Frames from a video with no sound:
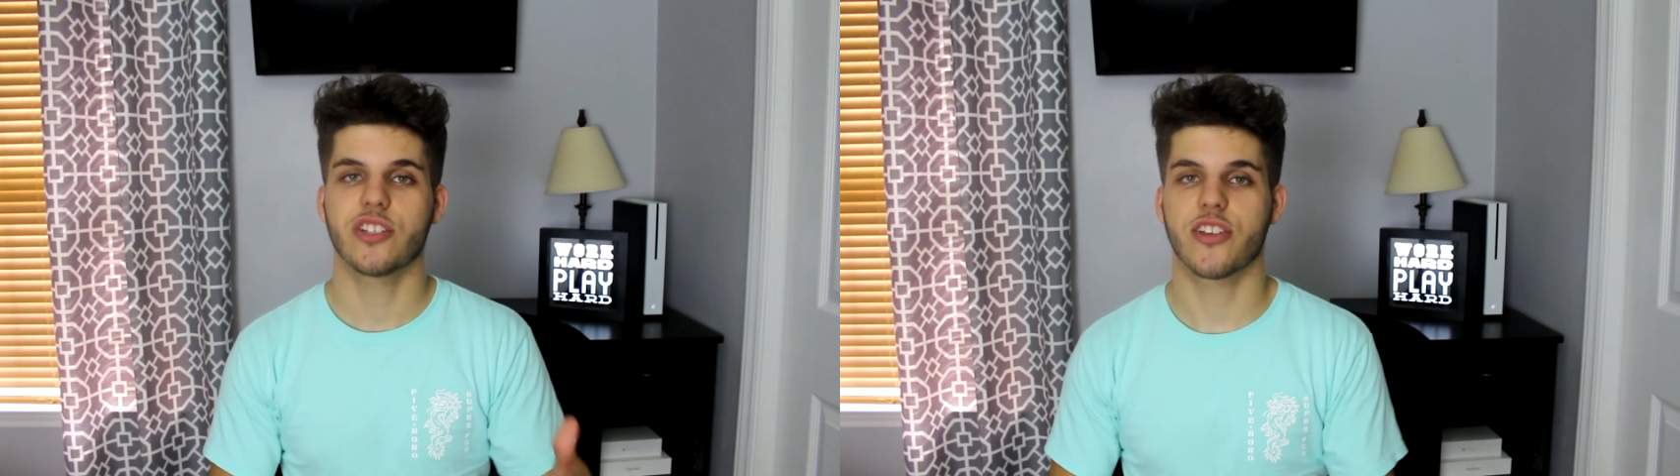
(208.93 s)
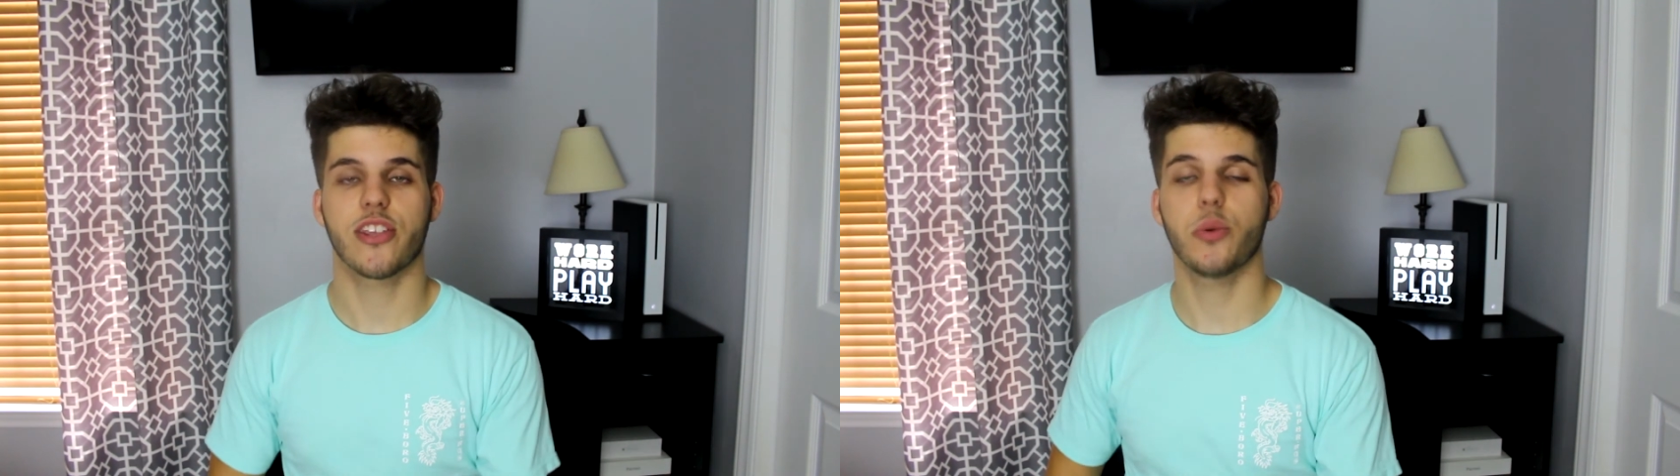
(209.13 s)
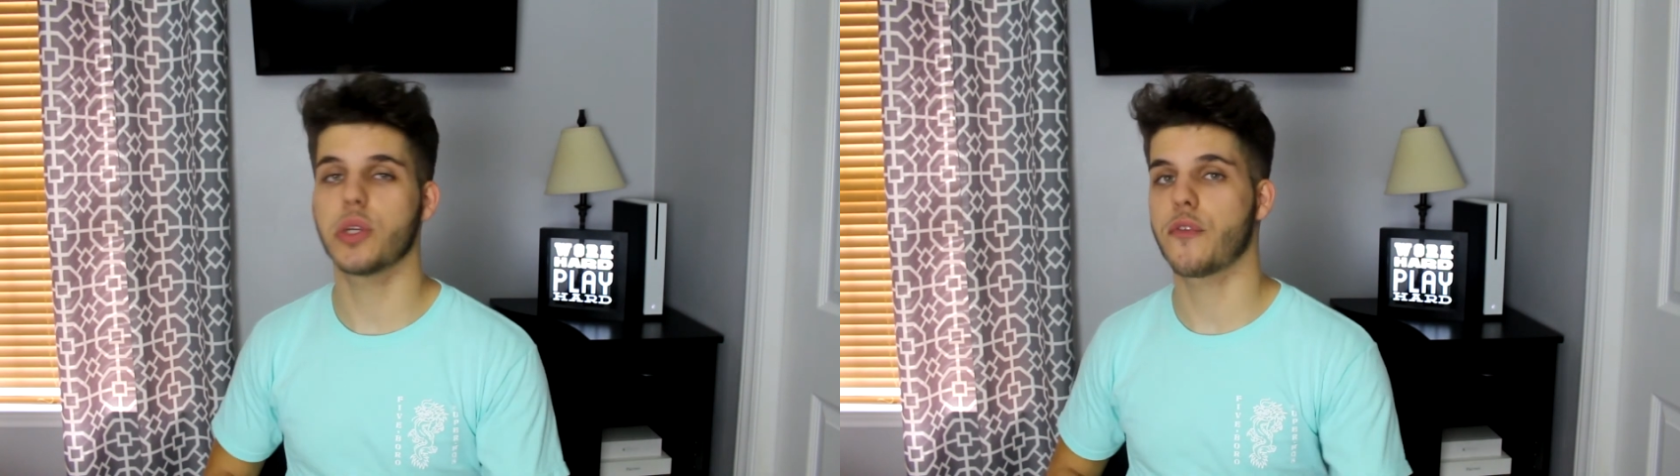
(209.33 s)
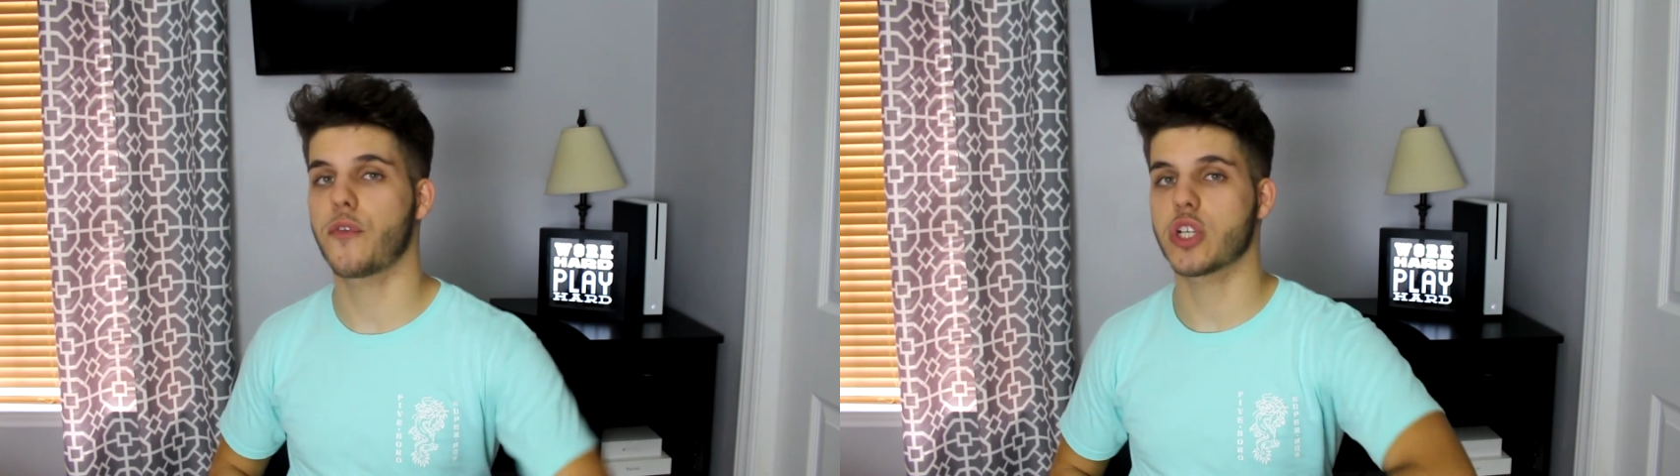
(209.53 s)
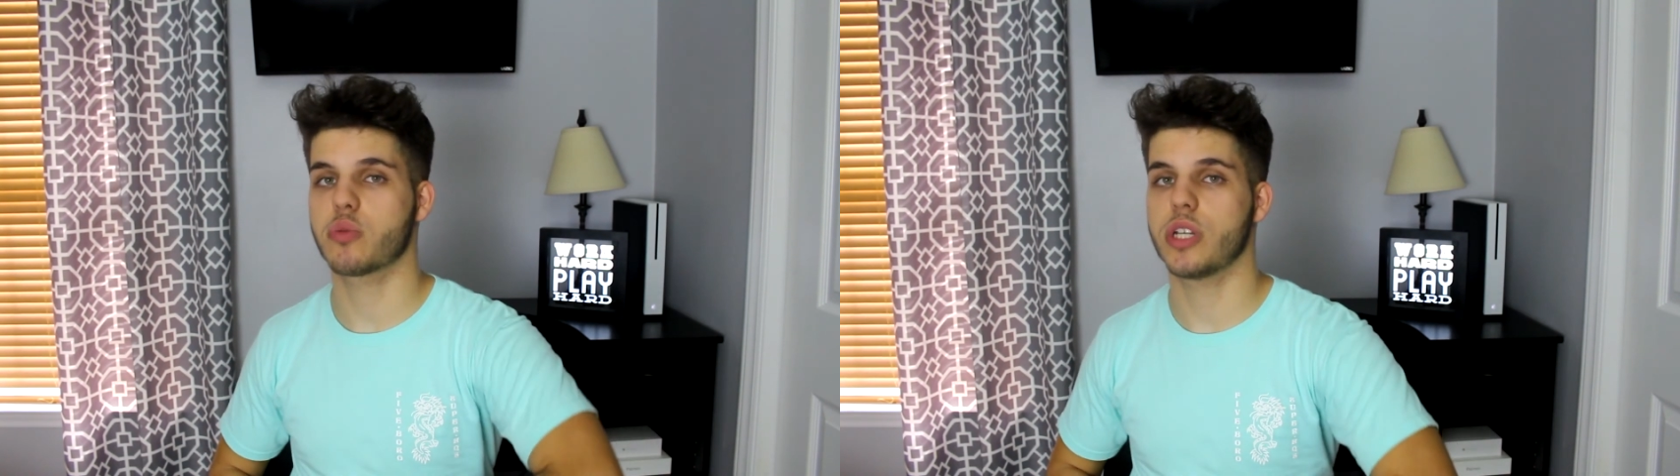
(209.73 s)
so that you are the
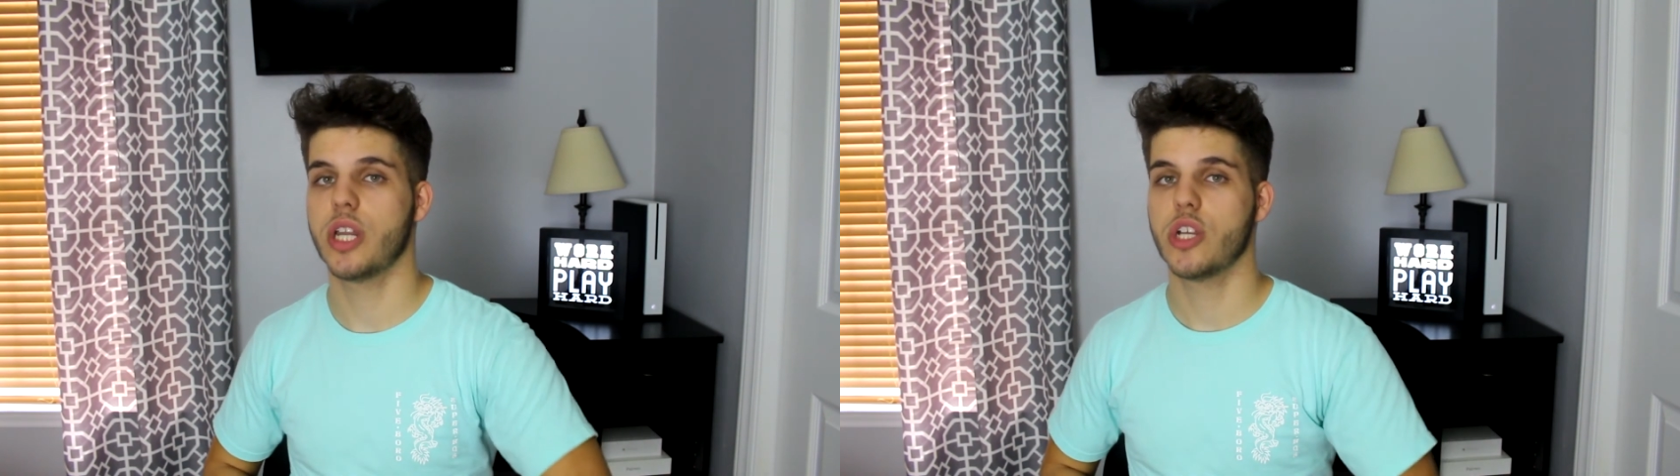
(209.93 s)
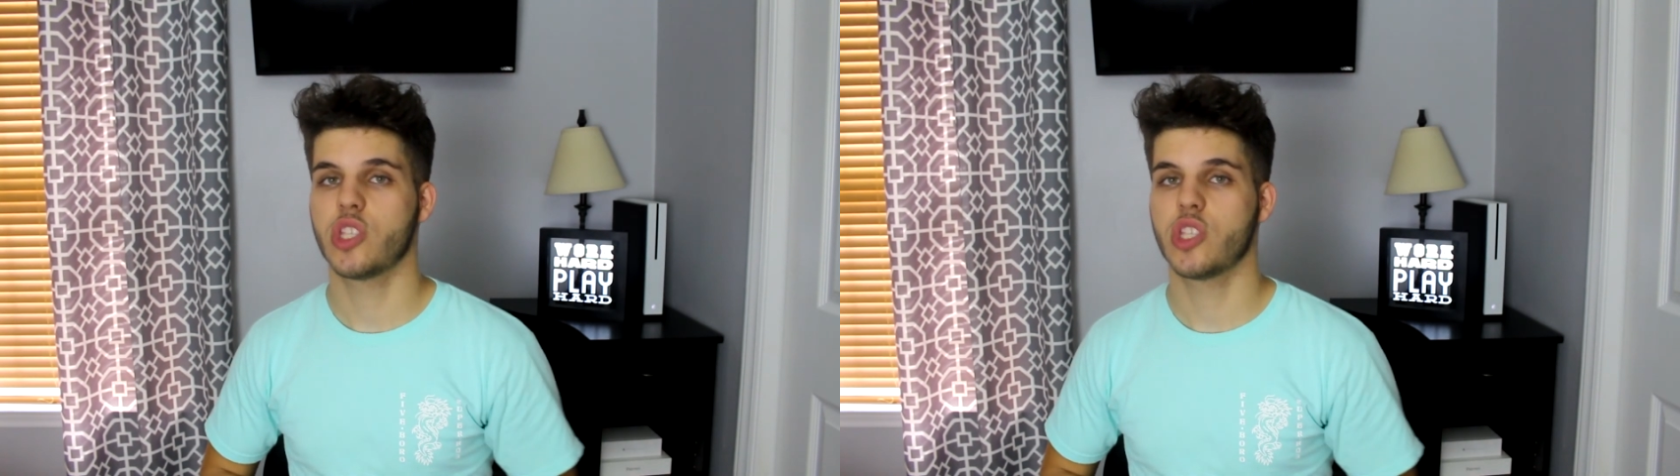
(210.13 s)
first one